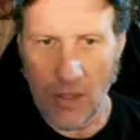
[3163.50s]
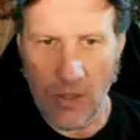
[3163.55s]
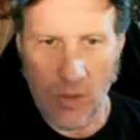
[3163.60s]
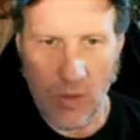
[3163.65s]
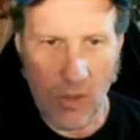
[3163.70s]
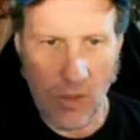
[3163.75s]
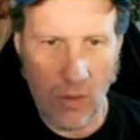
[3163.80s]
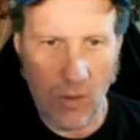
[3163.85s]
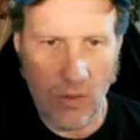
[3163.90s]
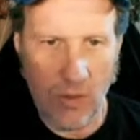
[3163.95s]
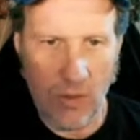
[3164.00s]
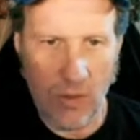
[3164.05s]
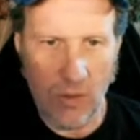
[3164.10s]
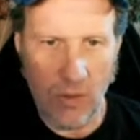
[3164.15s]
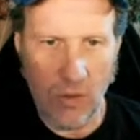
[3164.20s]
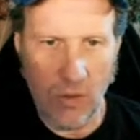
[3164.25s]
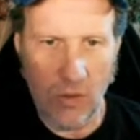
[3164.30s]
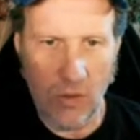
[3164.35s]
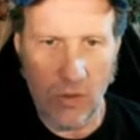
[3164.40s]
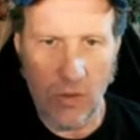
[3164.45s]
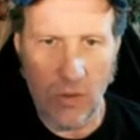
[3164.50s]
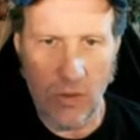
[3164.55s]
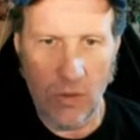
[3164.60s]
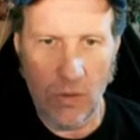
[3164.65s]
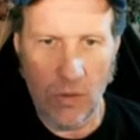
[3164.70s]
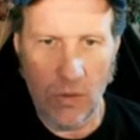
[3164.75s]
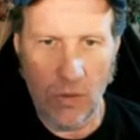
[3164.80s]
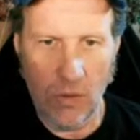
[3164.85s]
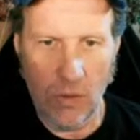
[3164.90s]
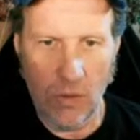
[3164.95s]
will go
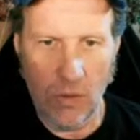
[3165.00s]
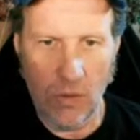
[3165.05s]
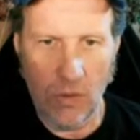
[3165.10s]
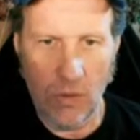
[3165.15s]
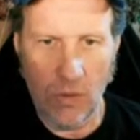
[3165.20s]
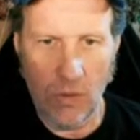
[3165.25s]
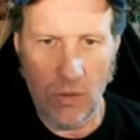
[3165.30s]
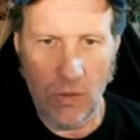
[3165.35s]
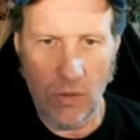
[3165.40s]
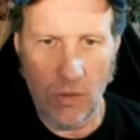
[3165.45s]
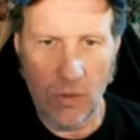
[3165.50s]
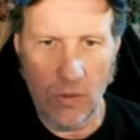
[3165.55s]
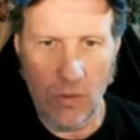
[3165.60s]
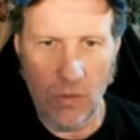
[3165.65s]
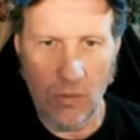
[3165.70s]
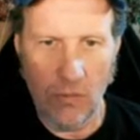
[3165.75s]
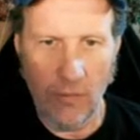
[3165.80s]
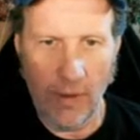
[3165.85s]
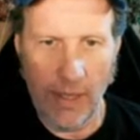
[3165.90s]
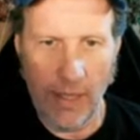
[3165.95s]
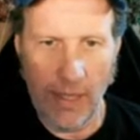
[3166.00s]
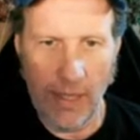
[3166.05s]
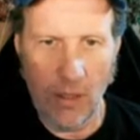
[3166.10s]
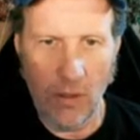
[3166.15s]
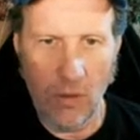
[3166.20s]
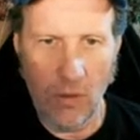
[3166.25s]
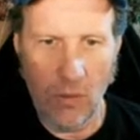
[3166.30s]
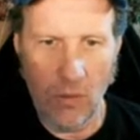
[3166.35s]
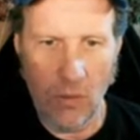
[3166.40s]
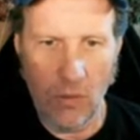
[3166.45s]
to
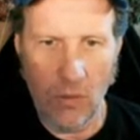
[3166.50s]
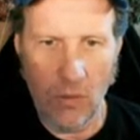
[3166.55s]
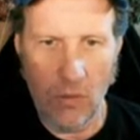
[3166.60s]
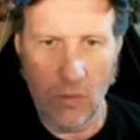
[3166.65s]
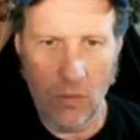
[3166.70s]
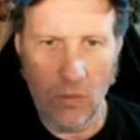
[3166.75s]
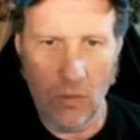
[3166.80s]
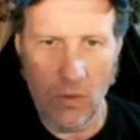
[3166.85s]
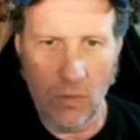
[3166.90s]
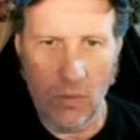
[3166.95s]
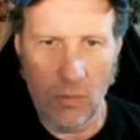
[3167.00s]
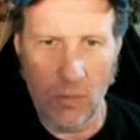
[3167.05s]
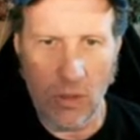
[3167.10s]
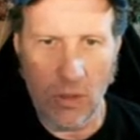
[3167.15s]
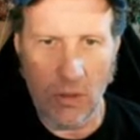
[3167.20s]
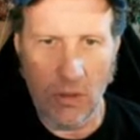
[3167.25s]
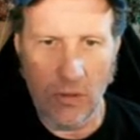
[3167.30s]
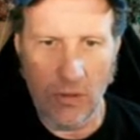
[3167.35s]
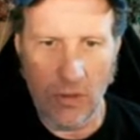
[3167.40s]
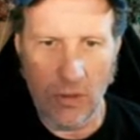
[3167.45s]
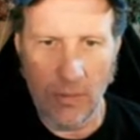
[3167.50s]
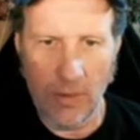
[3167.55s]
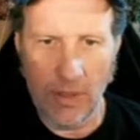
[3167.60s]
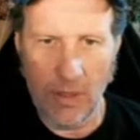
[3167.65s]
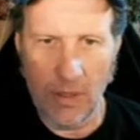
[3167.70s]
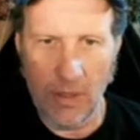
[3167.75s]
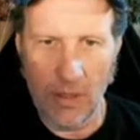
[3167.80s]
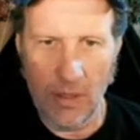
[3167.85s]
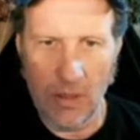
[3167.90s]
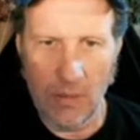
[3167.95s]
radios, musical
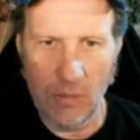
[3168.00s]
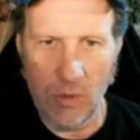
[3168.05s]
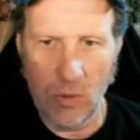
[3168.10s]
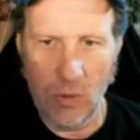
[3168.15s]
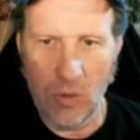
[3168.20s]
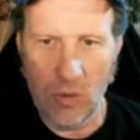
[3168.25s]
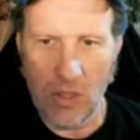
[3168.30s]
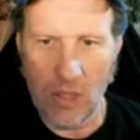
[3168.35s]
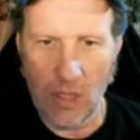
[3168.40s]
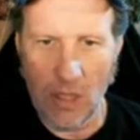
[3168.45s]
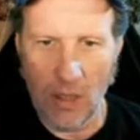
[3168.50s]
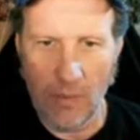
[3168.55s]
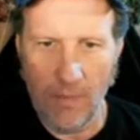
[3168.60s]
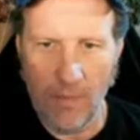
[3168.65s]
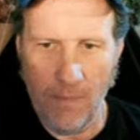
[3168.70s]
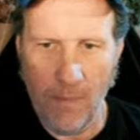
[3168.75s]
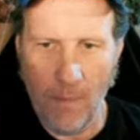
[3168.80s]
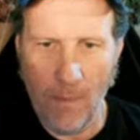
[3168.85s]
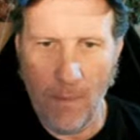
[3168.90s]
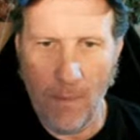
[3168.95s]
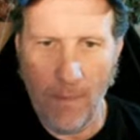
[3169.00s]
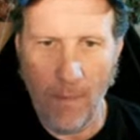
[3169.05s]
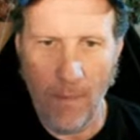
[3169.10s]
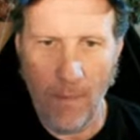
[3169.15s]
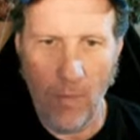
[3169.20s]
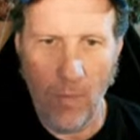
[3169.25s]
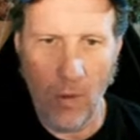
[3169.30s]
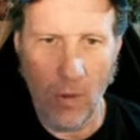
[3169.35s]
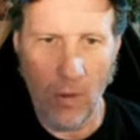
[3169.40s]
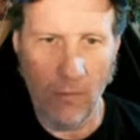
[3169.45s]
instruments, music. Hmm.
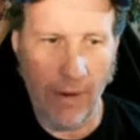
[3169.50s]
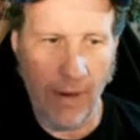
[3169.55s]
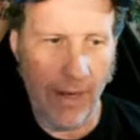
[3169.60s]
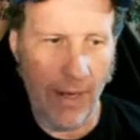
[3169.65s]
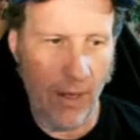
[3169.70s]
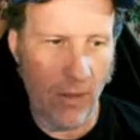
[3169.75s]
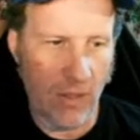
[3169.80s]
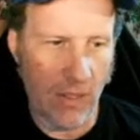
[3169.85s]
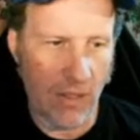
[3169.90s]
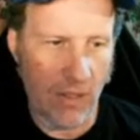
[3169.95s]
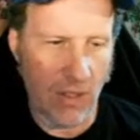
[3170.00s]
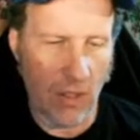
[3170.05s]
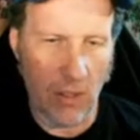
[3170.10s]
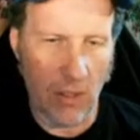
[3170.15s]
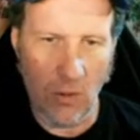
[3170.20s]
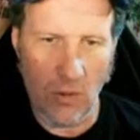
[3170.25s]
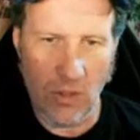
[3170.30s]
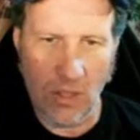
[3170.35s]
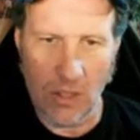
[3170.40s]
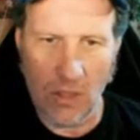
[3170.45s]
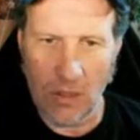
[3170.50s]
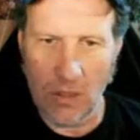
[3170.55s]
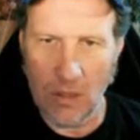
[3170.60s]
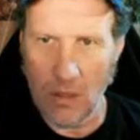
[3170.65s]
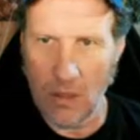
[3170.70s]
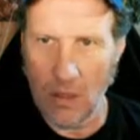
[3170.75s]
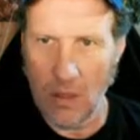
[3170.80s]
We'll go to radios. That's the closest.